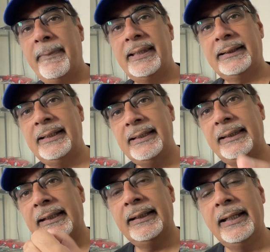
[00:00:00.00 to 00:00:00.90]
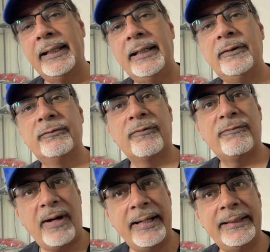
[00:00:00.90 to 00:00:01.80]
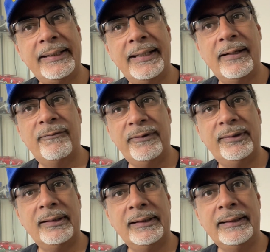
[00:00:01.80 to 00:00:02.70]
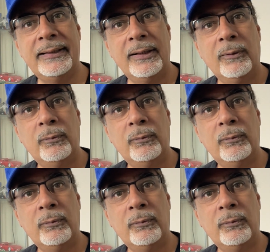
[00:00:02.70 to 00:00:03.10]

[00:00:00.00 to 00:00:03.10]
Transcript: but the key thing is refining it efficiently,